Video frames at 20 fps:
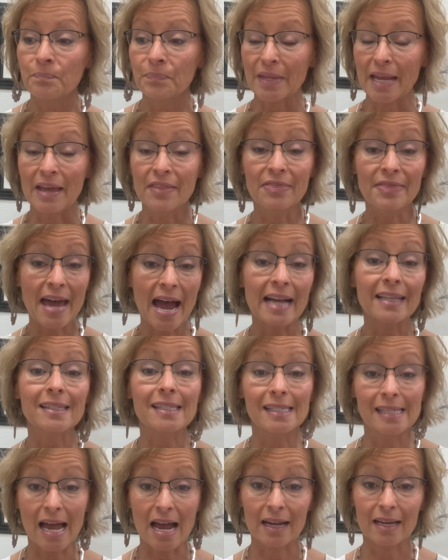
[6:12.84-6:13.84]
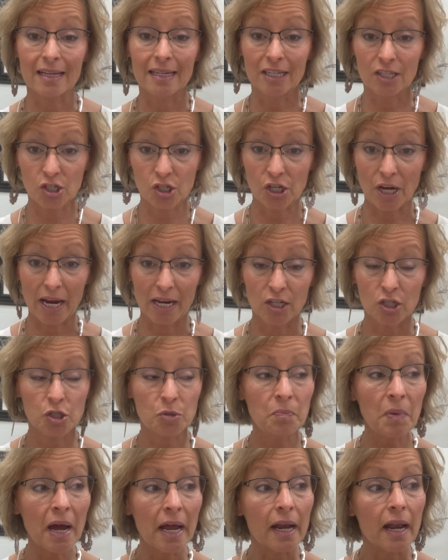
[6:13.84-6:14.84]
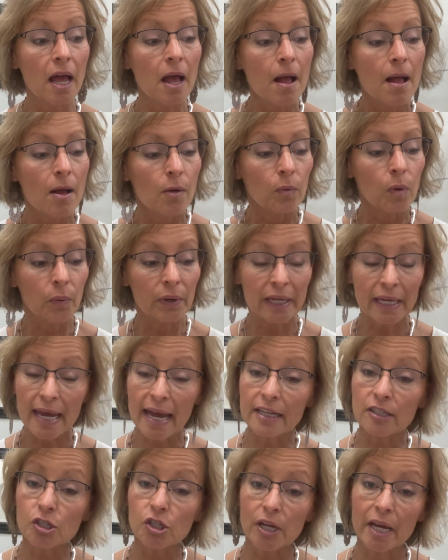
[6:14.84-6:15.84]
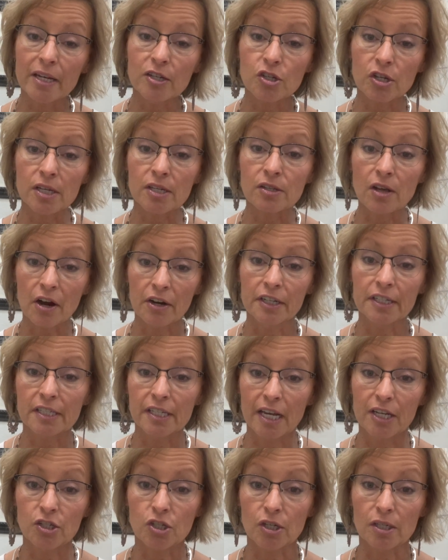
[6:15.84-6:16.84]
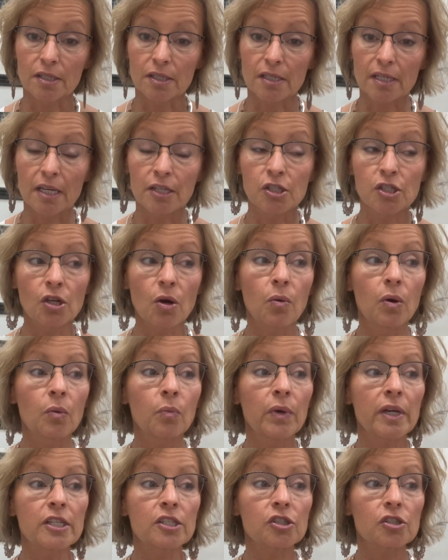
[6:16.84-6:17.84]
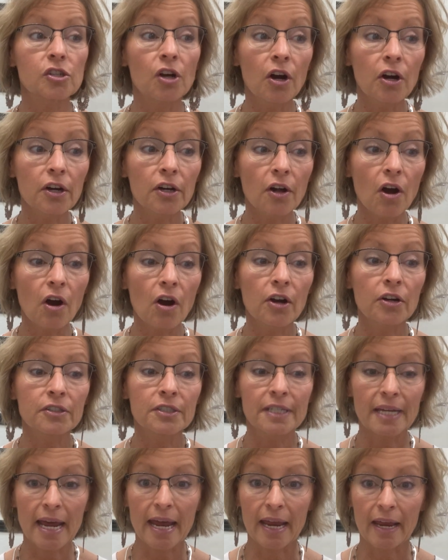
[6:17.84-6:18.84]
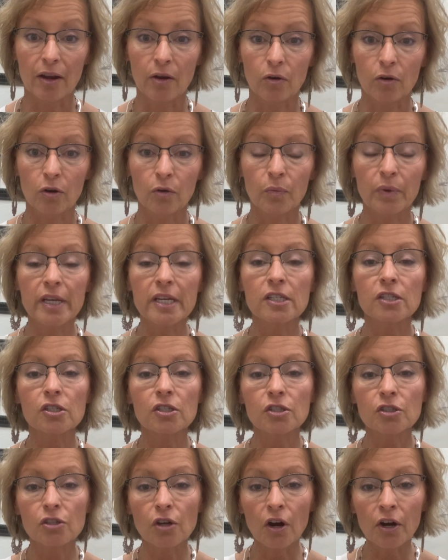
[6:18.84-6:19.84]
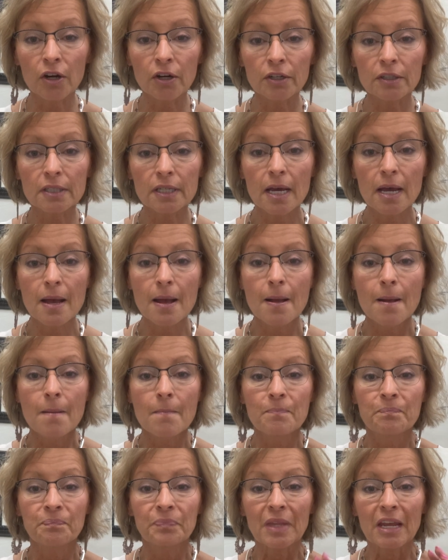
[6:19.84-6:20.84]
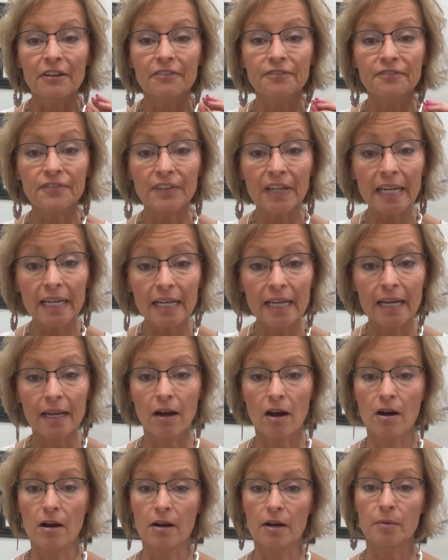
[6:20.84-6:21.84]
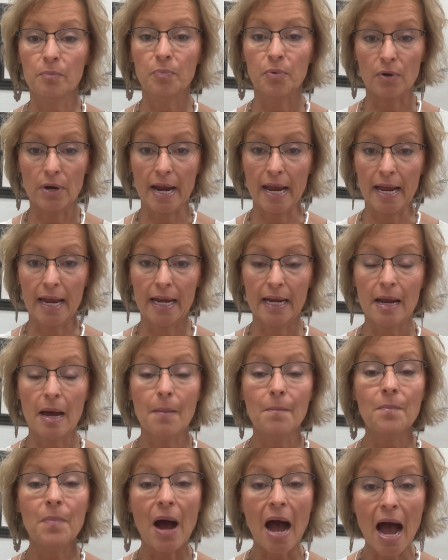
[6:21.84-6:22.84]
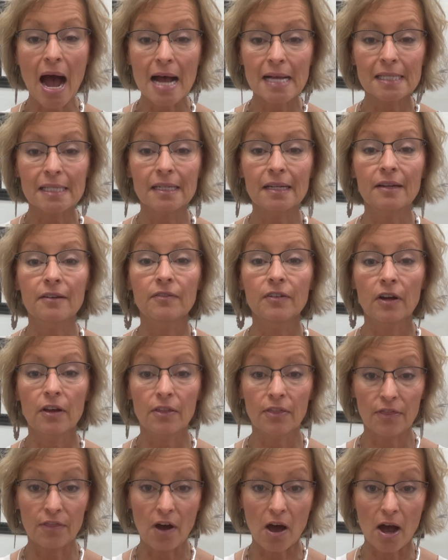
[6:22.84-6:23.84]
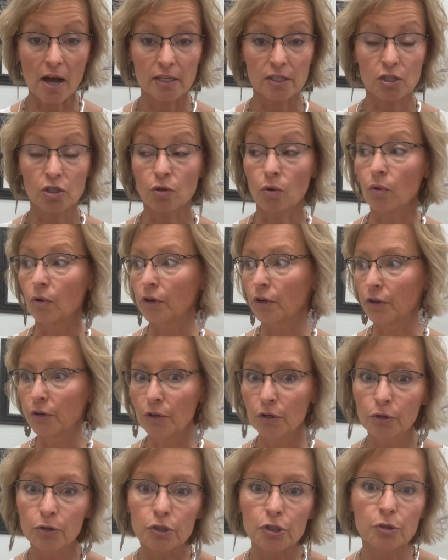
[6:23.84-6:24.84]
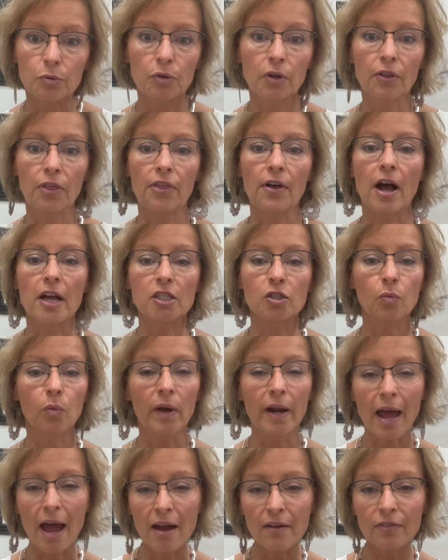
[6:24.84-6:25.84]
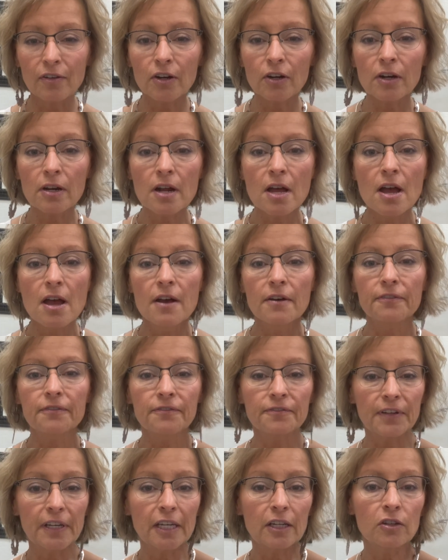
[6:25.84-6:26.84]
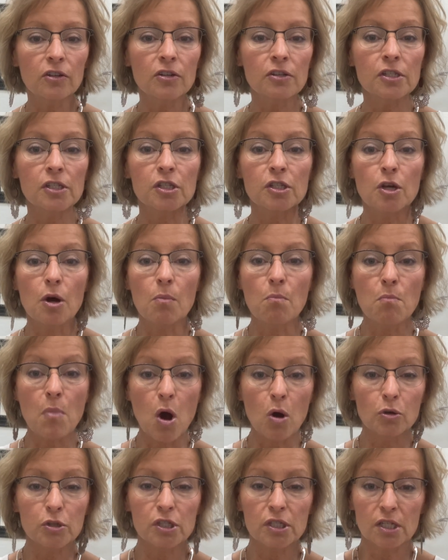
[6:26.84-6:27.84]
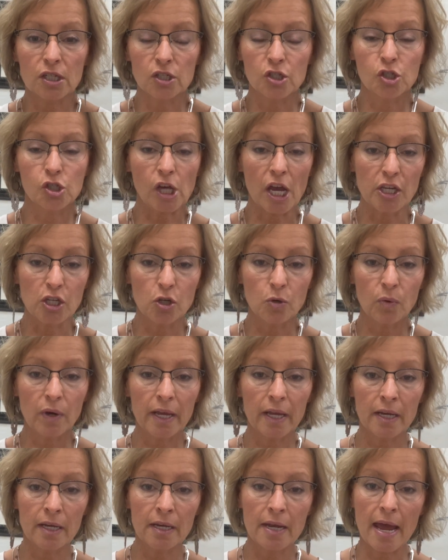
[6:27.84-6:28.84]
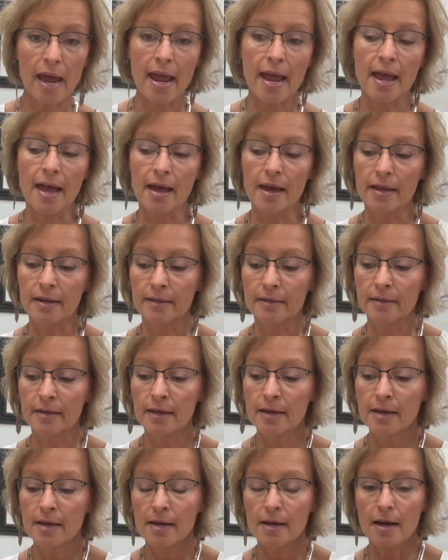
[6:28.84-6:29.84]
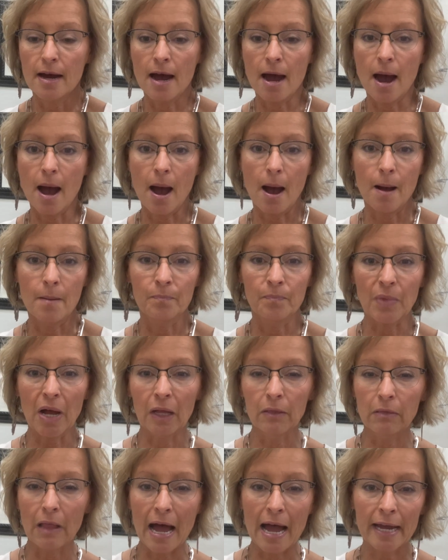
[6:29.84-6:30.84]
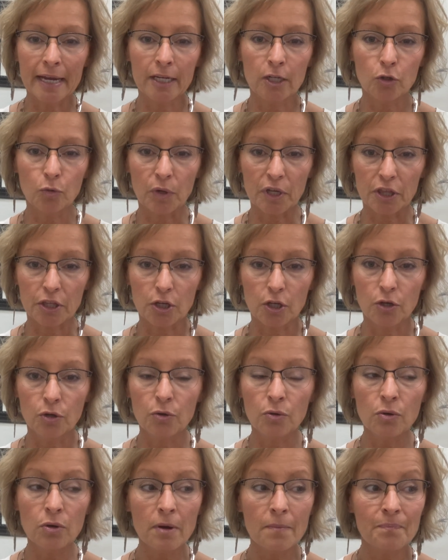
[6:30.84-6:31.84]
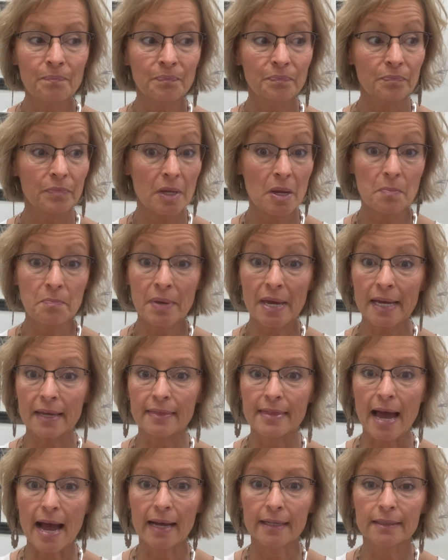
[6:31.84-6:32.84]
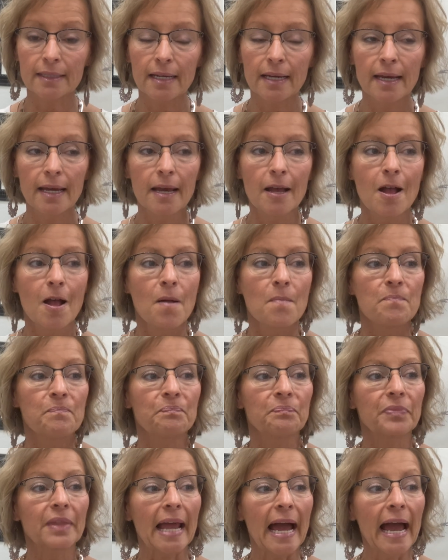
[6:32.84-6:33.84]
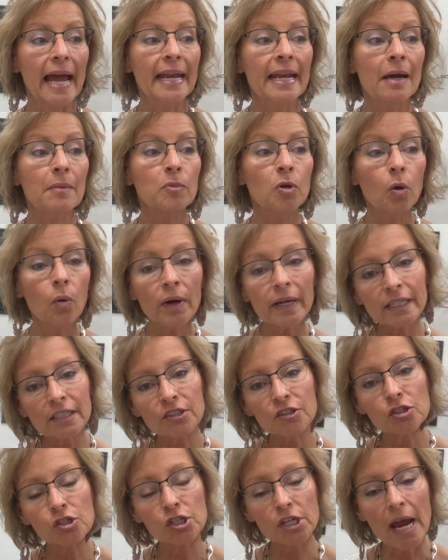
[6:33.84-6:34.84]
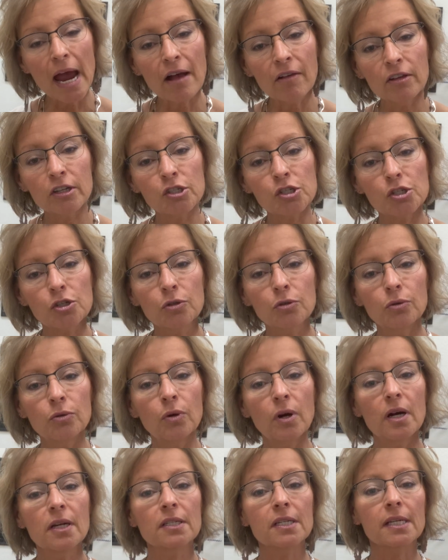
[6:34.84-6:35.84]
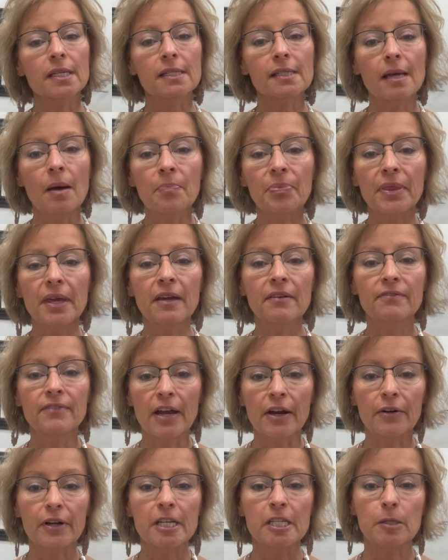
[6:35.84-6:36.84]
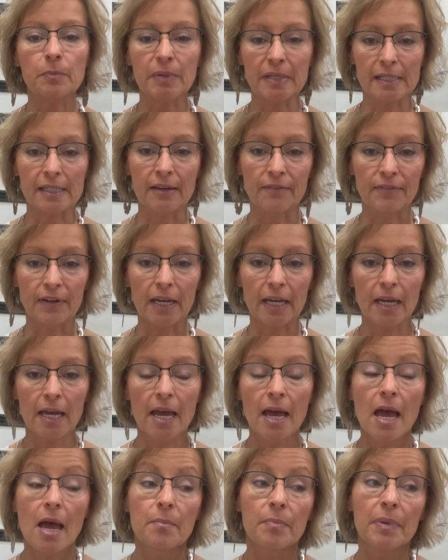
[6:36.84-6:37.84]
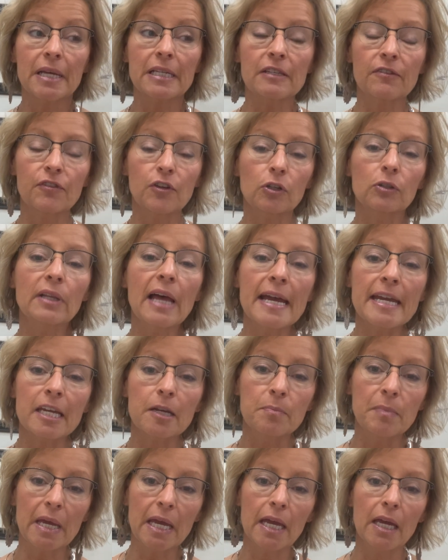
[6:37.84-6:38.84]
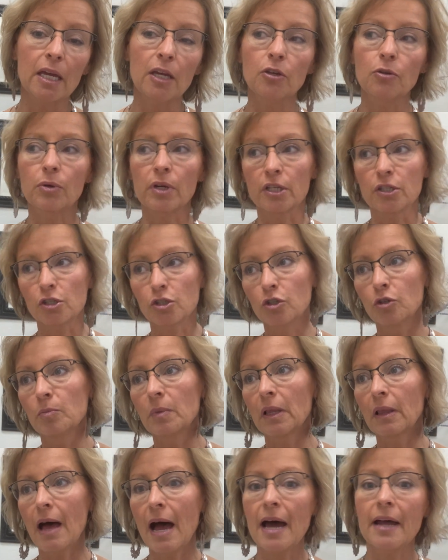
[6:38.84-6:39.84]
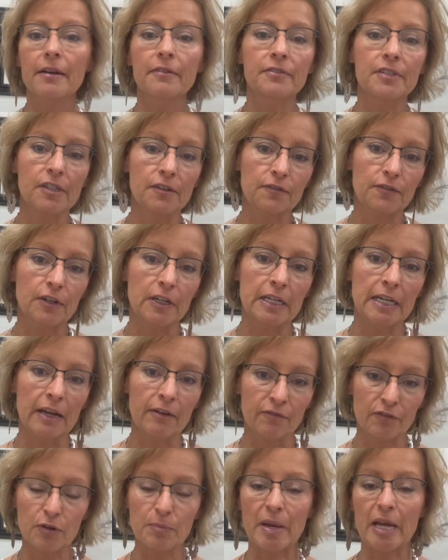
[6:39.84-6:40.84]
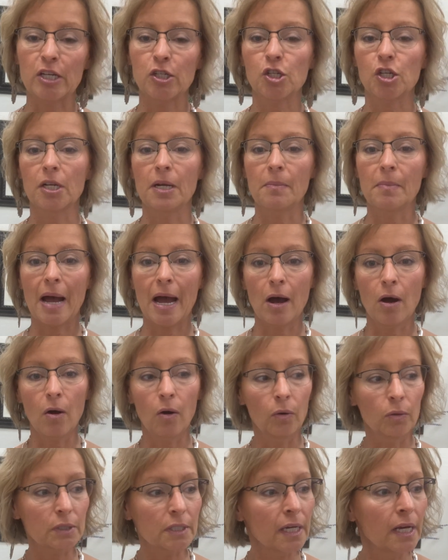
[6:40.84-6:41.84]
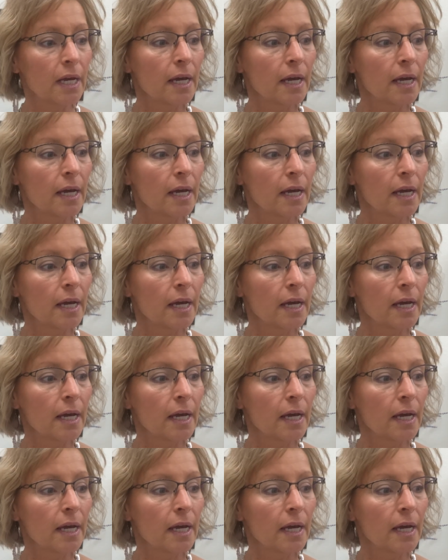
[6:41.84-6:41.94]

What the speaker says: and that's not going to change. But what we can change is our intentions. And so when we start our day, or we start feeding our brain positive thoughts or neutral thoughts, whatever feels most genuine and aligned with you, pick that. And I'm going to challenge you to something very specific, because if you're like me, you consume a lot of different information about